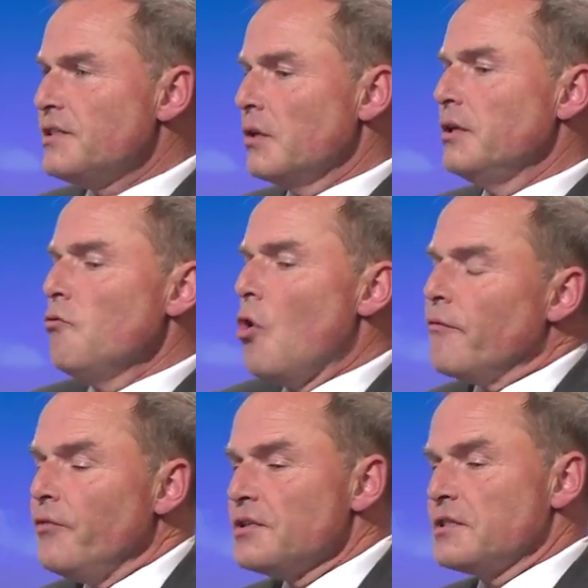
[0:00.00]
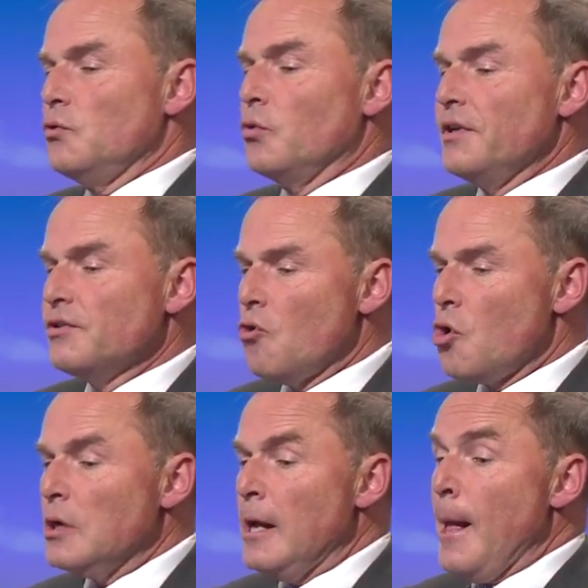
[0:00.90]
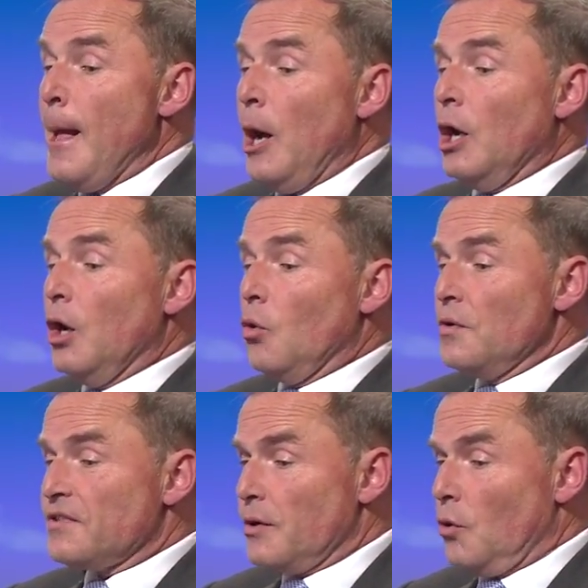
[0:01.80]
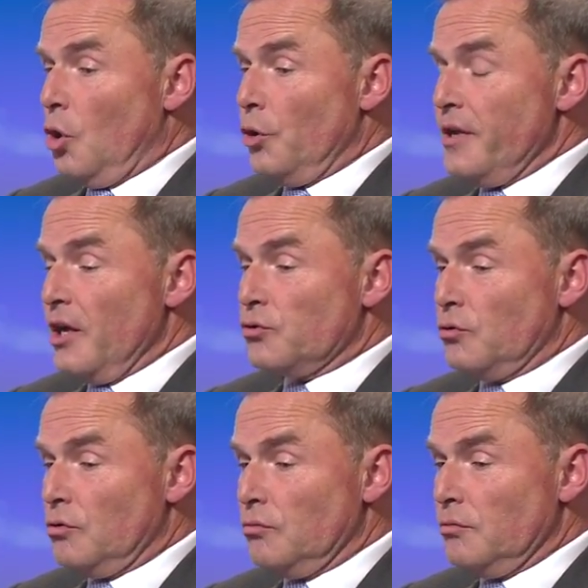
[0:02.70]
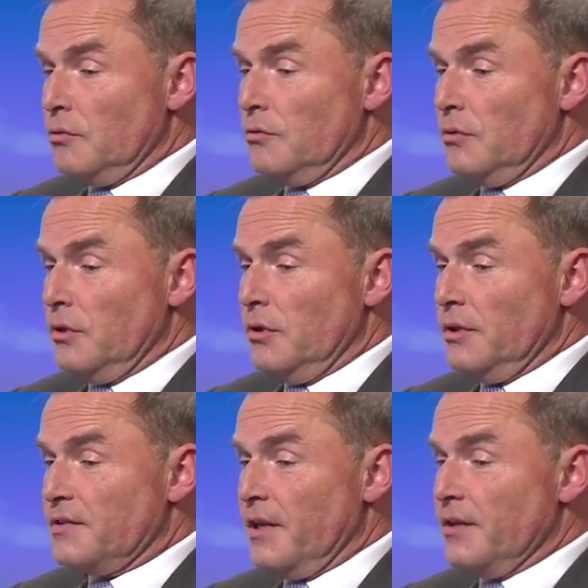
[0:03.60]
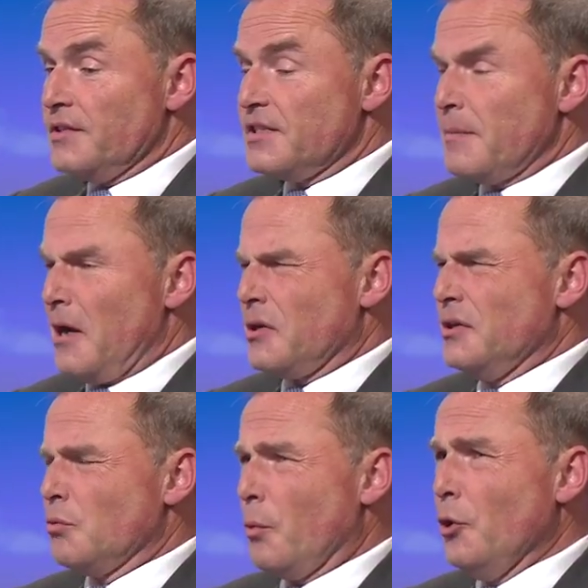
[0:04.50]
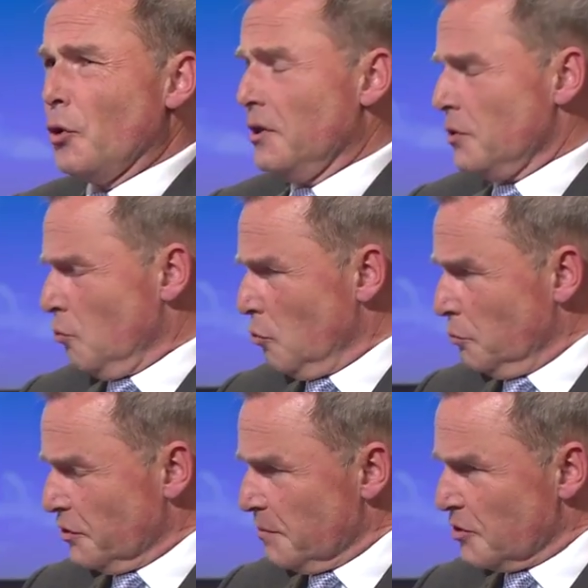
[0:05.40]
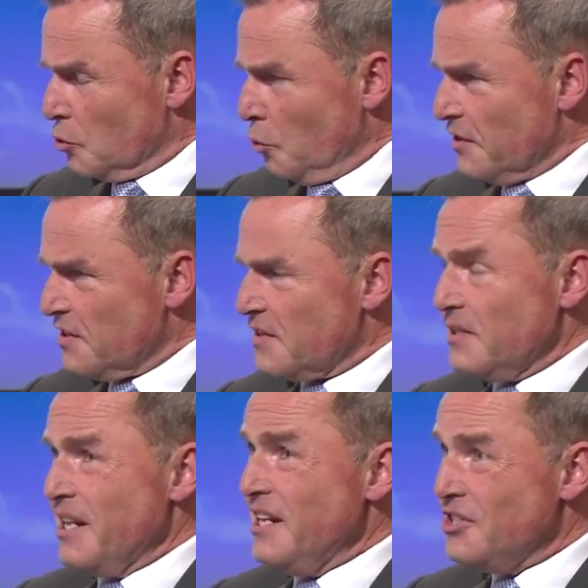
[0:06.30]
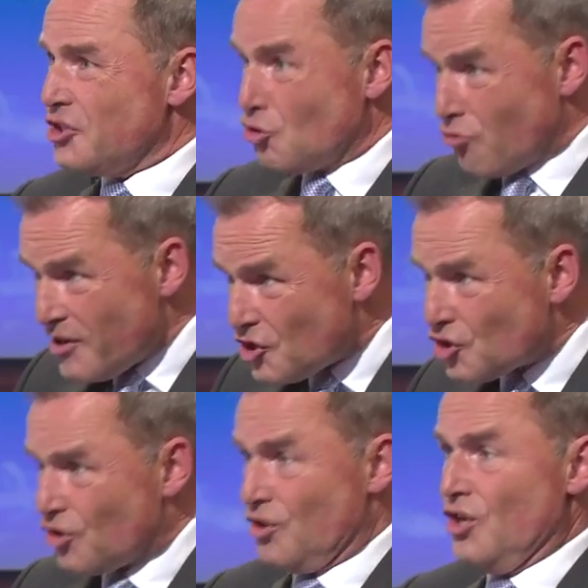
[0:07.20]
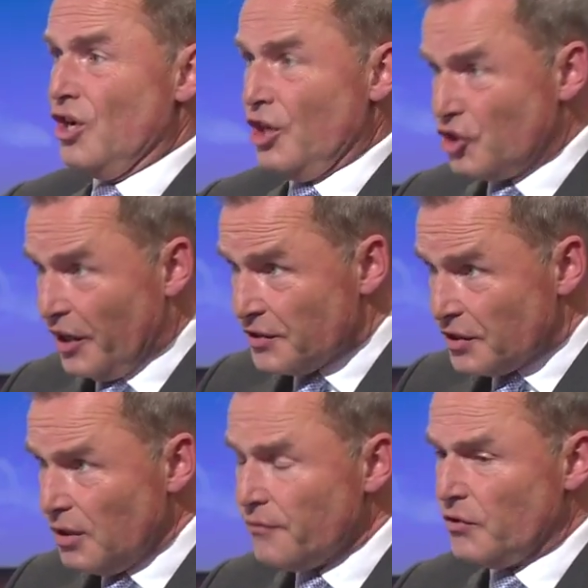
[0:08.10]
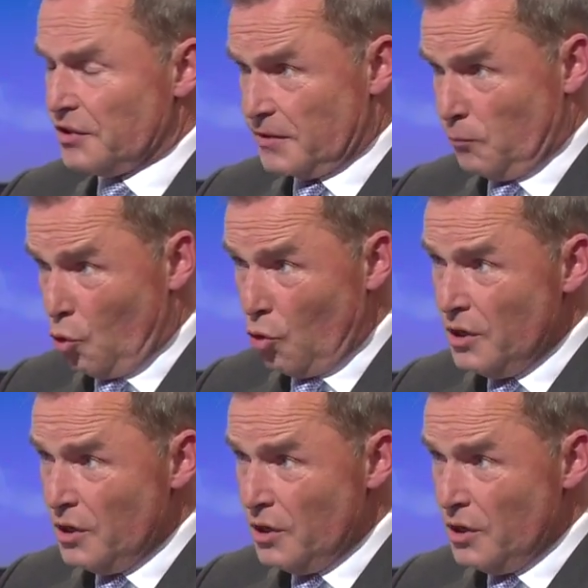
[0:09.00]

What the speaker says: He's totally wrong. First of all, he's wrong also on the actual... saying this is about going to... We're not going to war on Muslims at all. This is an integration agenda, first of all.